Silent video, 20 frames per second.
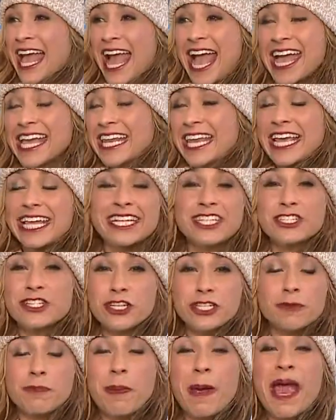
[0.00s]
and it's
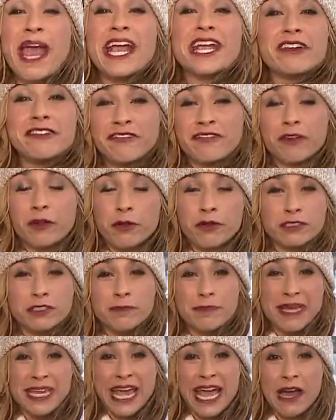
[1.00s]
just painful to
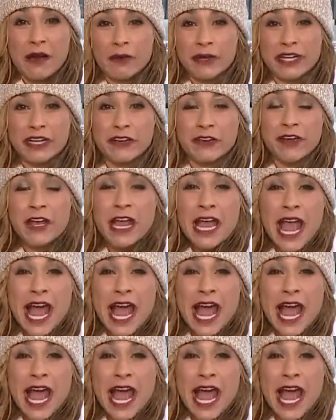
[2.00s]
be out here.